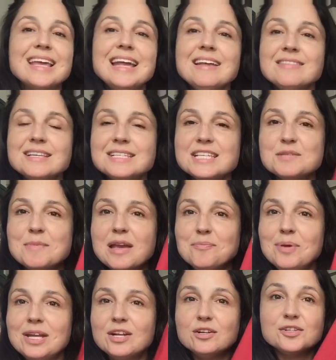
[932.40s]
This is my
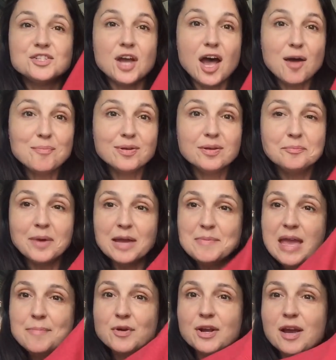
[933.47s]
Pinnacle top by
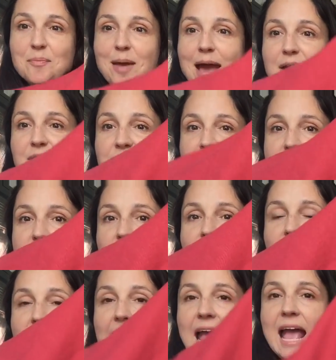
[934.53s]
Papercut Patterns.
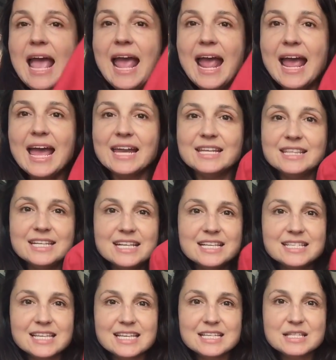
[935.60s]
And this
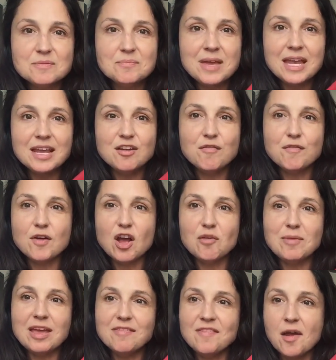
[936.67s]
is made from
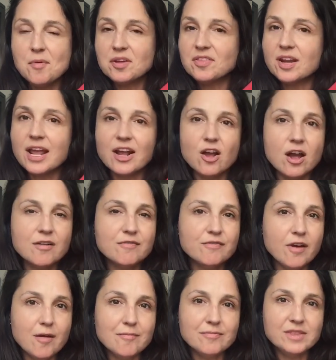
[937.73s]
a fabric that I got
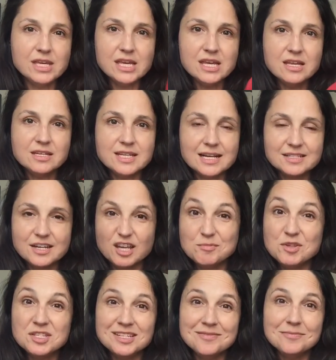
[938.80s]
from the Textile
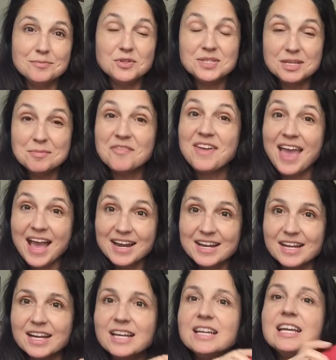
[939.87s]
Museum of
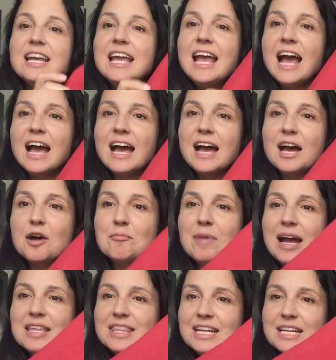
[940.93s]
Canada.
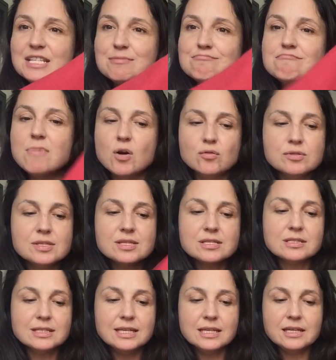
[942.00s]
I think it's
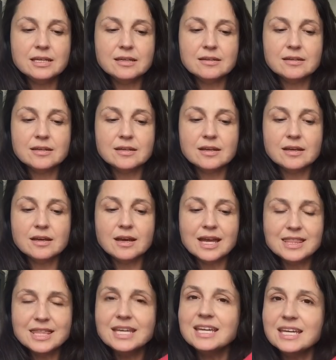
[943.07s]
mostly, I
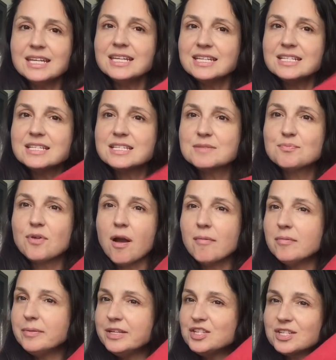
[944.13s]
think it is
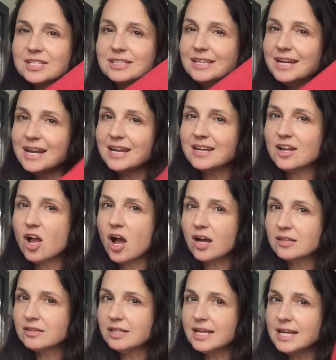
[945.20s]
probably just linen,
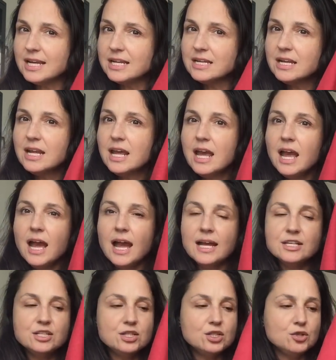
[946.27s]
cotton linen. I
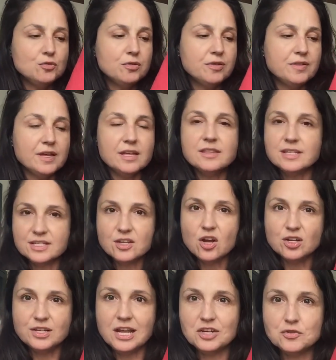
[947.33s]
do think that it's all
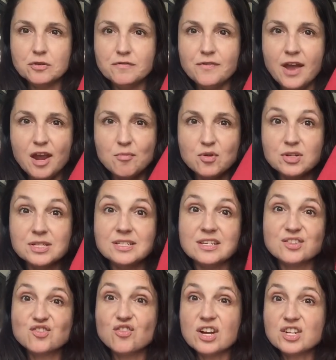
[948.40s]
natural fibers. It does
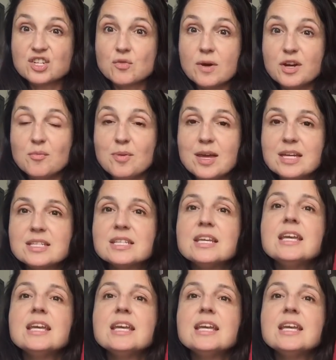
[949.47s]
crush quite a bit.